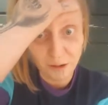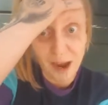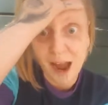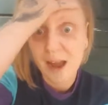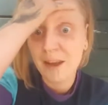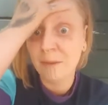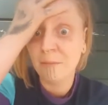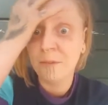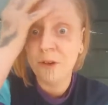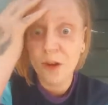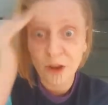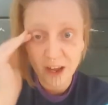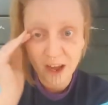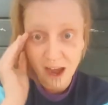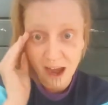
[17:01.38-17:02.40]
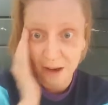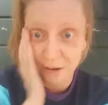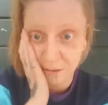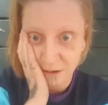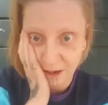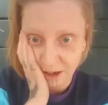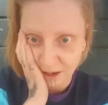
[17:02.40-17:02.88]
I am not a
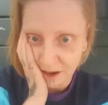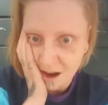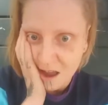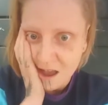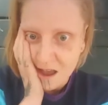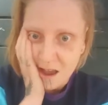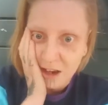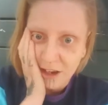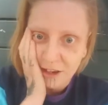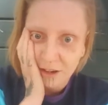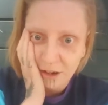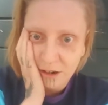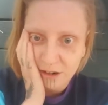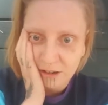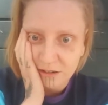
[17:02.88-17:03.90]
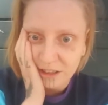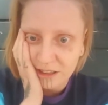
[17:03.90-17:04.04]
hybrid. You know,